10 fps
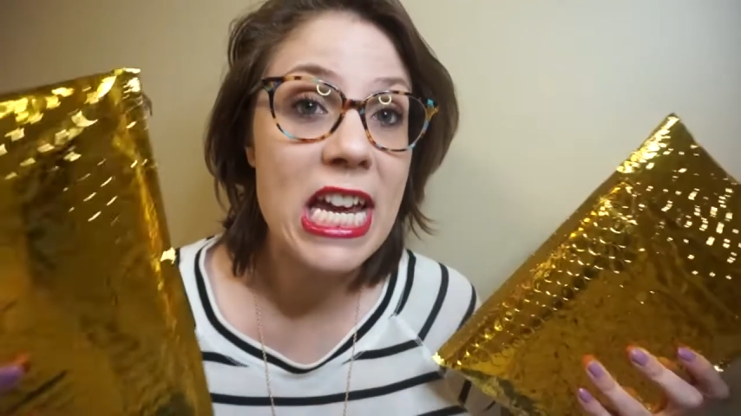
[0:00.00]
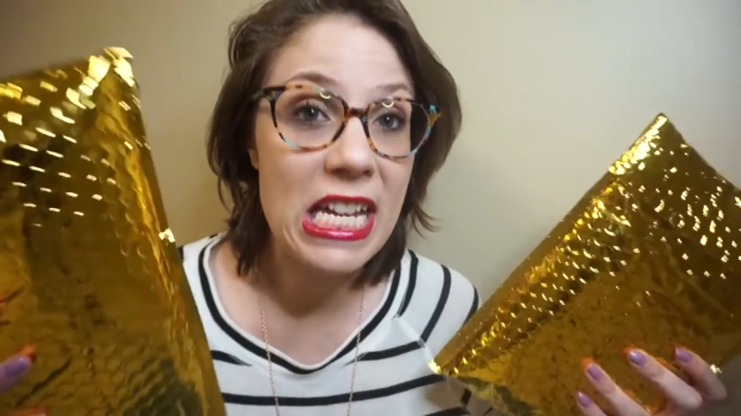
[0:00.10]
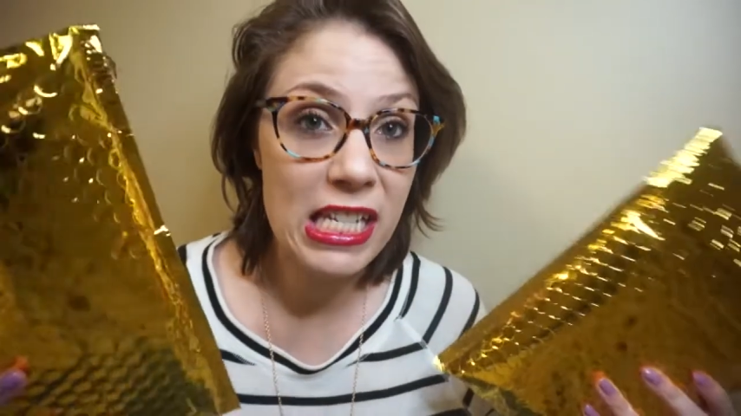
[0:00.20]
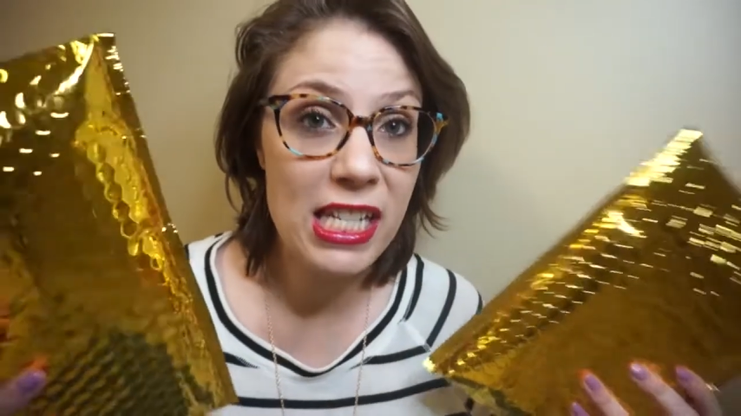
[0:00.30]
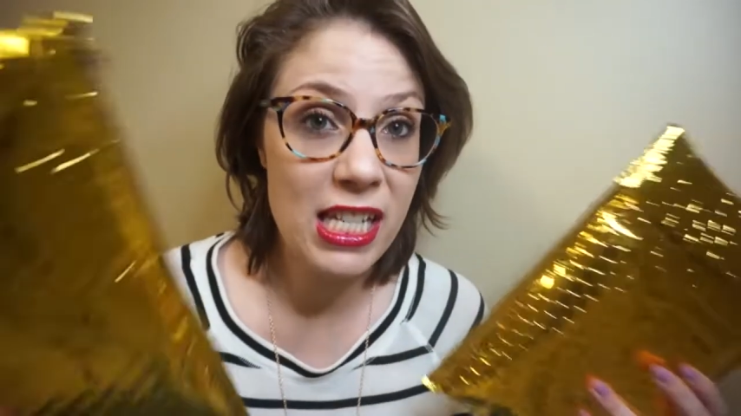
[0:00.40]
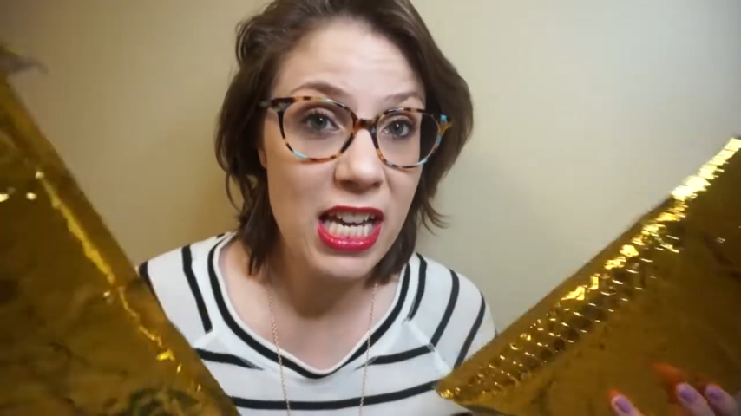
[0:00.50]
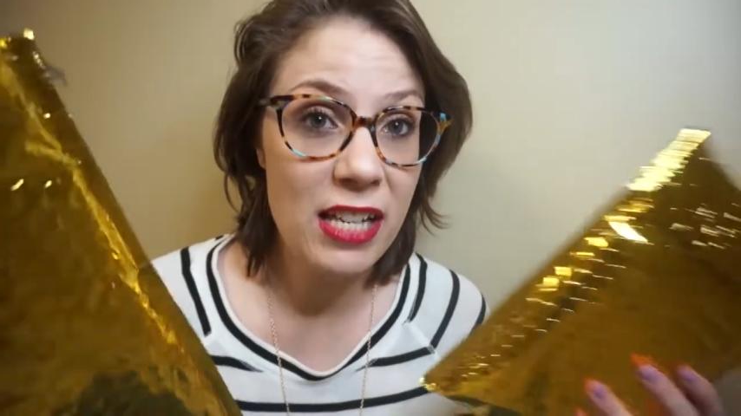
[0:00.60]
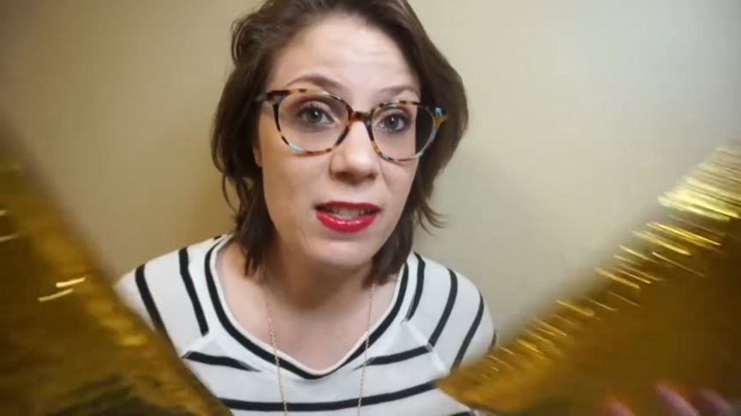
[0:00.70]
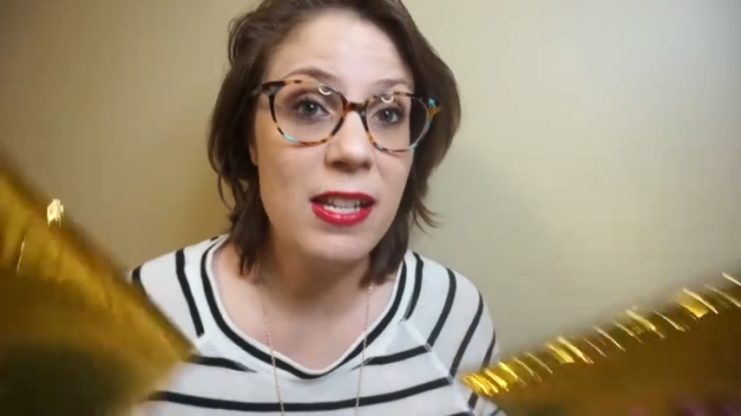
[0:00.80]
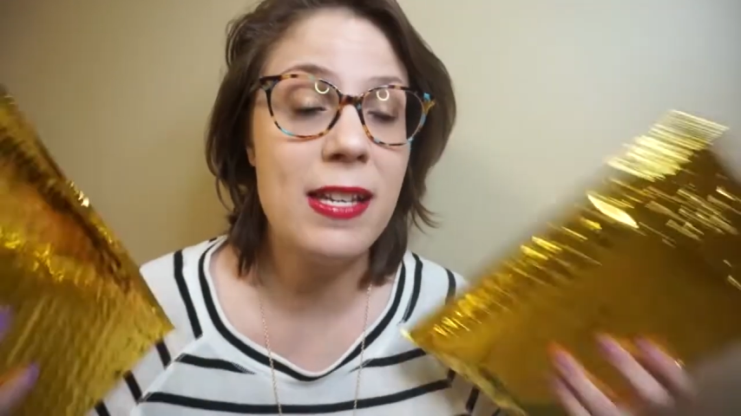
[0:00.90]
into
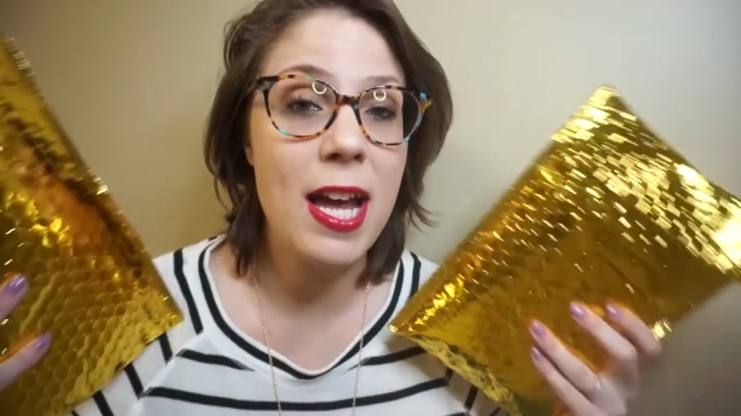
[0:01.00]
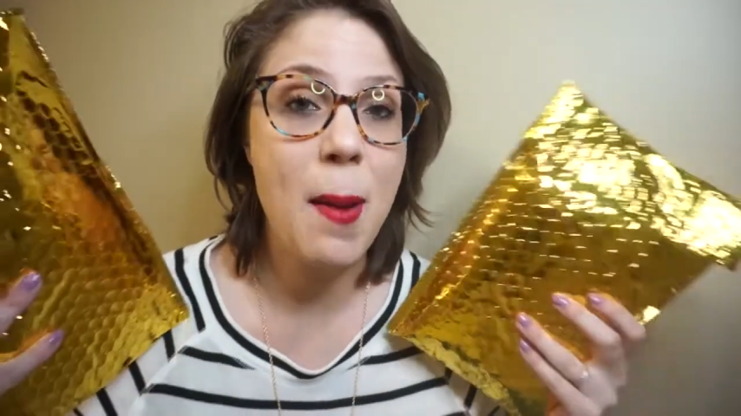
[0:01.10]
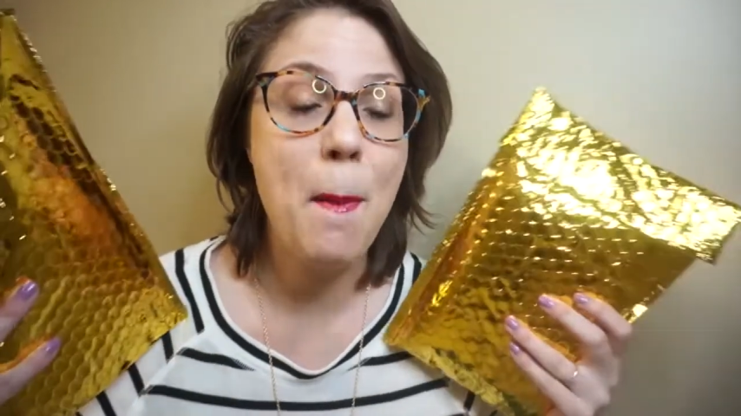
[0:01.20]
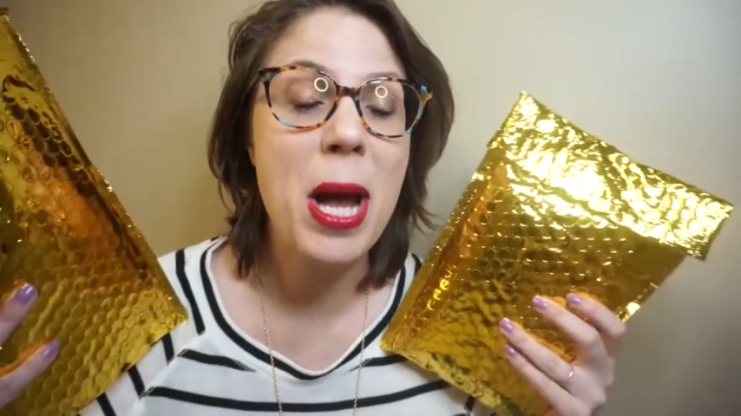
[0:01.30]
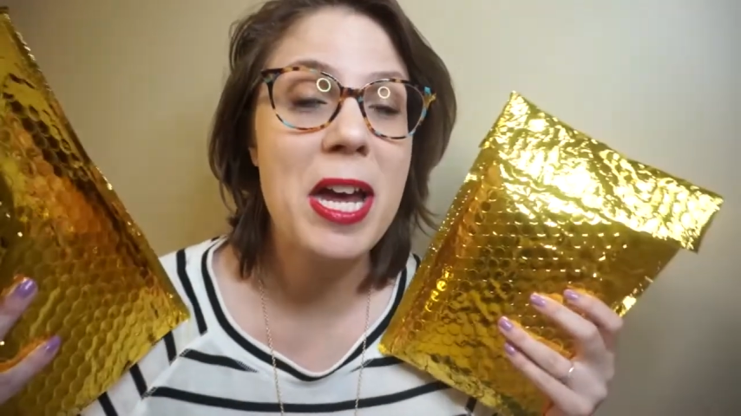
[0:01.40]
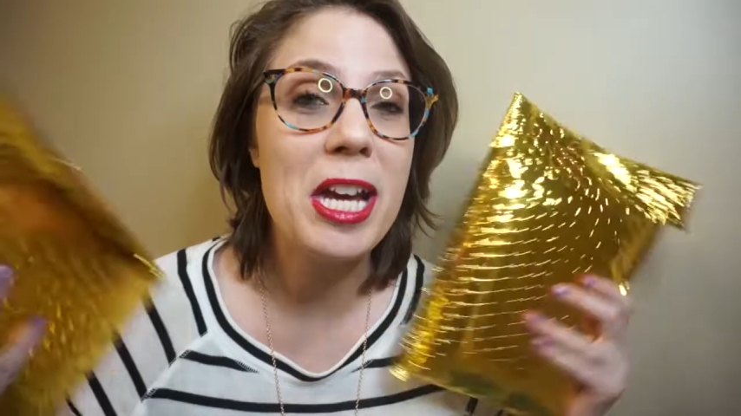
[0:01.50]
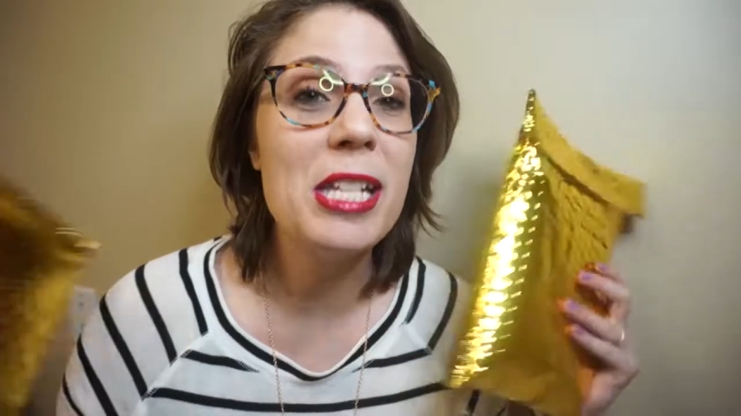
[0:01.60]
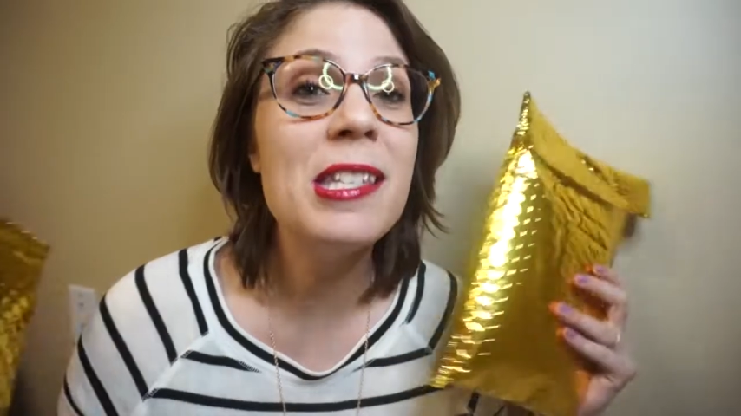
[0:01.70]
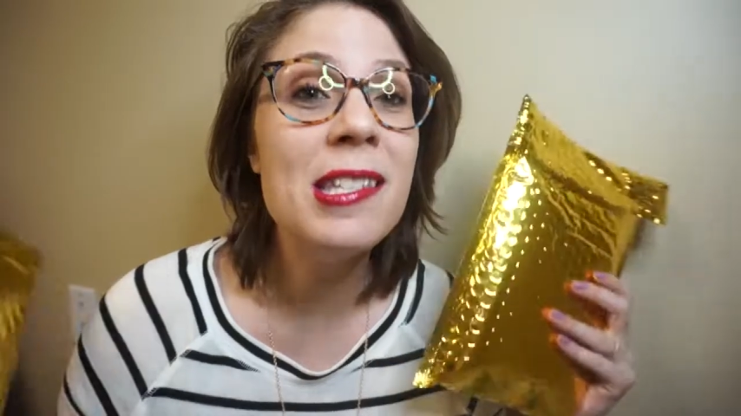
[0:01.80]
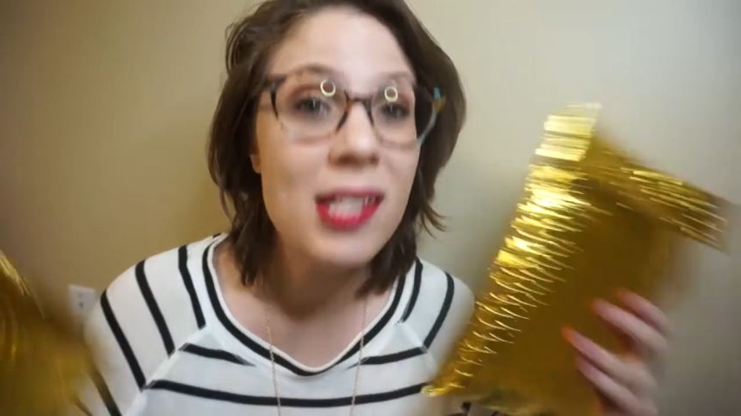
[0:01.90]
this because I'm
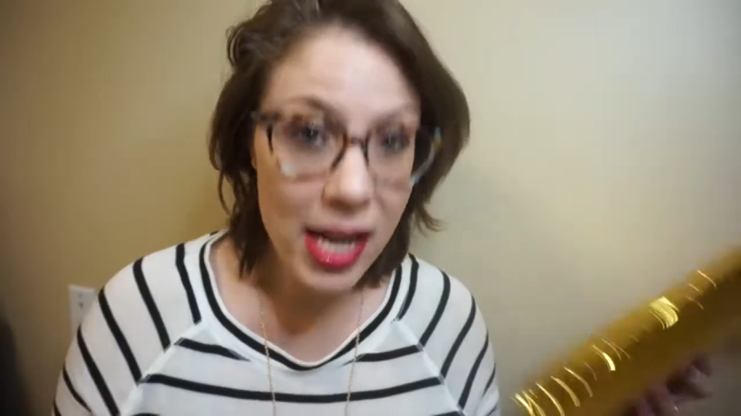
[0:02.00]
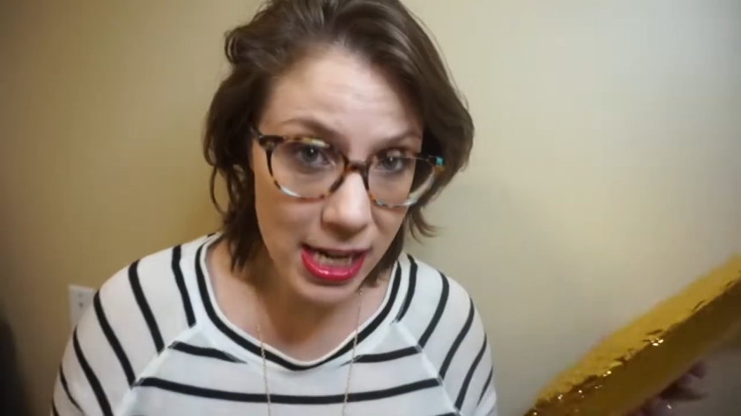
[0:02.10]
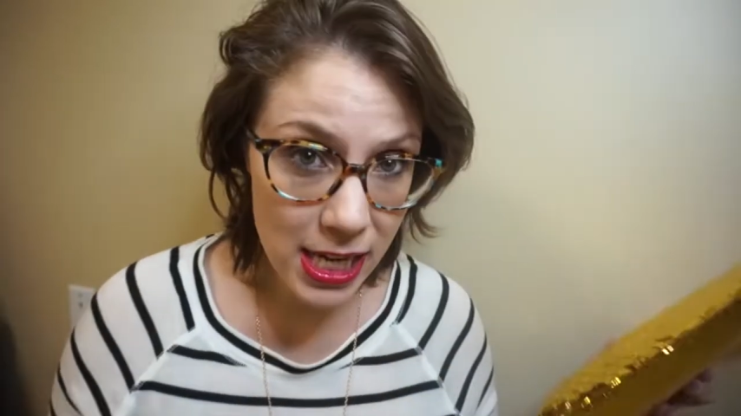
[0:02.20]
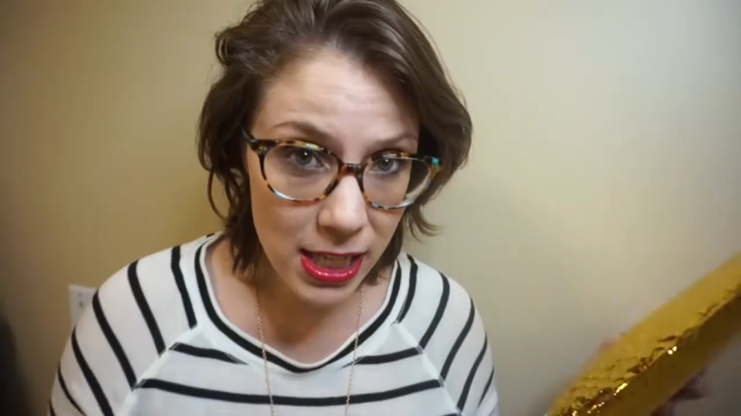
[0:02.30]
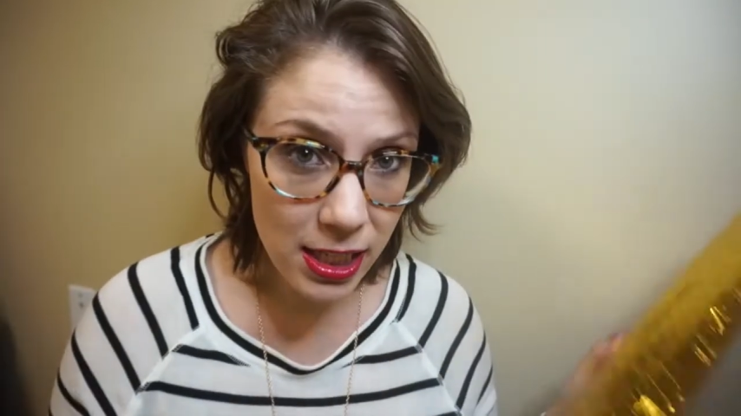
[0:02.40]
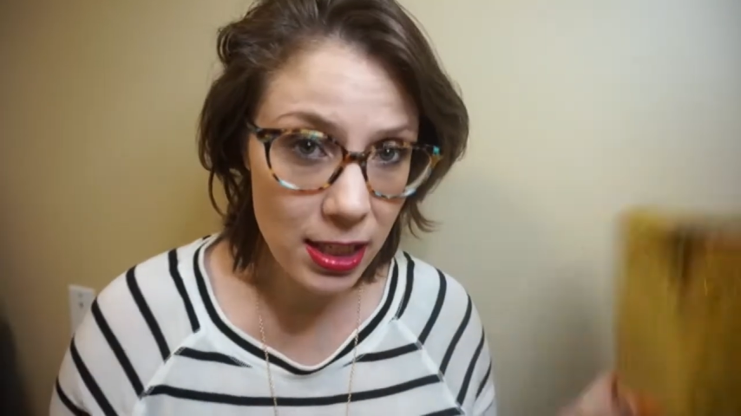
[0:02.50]
excited.